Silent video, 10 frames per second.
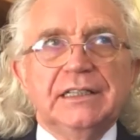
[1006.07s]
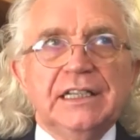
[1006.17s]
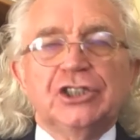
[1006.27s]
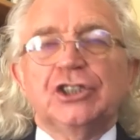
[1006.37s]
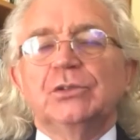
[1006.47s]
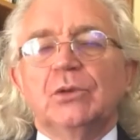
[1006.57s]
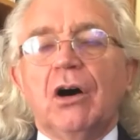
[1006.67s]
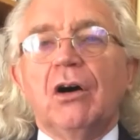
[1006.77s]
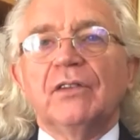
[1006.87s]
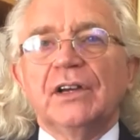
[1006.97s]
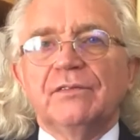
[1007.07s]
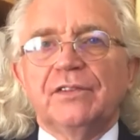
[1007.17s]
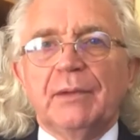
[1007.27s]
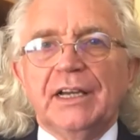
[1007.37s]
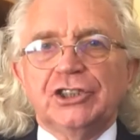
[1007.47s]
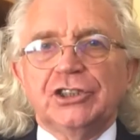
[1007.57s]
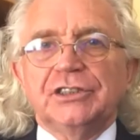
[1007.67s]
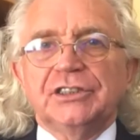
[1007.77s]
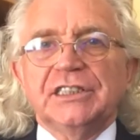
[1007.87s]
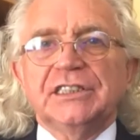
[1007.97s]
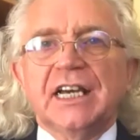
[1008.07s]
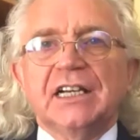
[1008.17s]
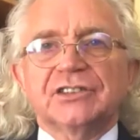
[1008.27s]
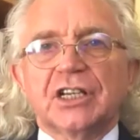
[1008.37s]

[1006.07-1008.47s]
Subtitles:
issue of information and detail.